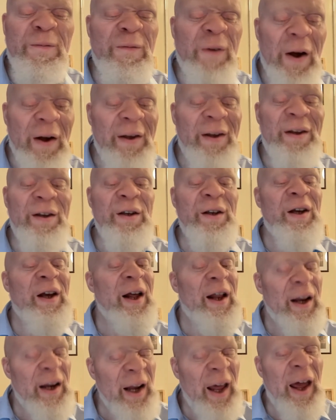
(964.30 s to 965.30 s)
Fucking
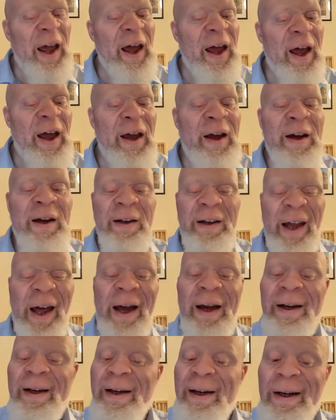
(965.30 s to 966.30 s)
Claire,
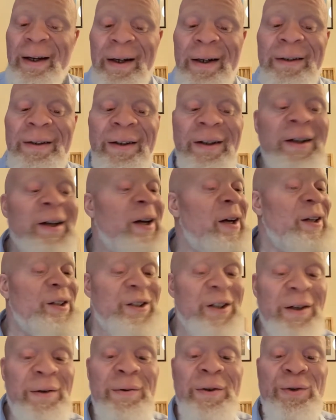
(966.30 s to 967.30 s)
that cunt,
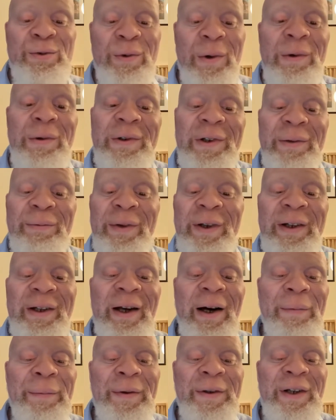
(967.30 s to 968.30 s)
she was rude to me
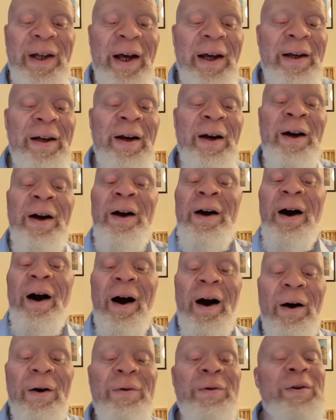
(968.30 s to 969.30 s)
the other day.
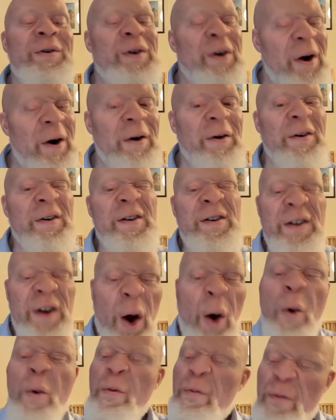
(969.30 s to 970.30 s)
Oh, Kong,
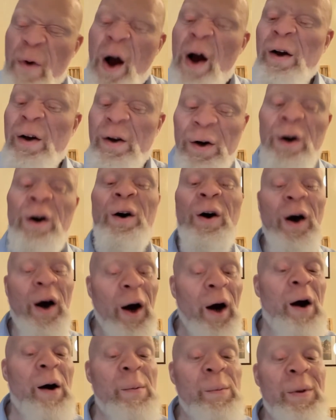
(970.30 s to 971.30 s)
go fuck her
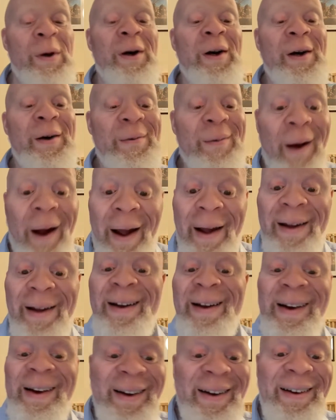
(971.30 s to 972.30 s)
up,
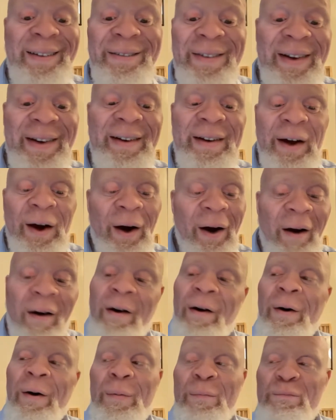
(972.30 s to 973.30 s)
right? You'd be,
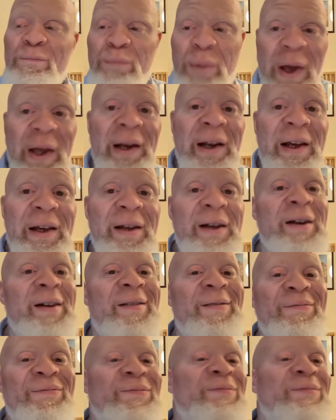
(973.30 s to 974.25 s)
oh, Billy,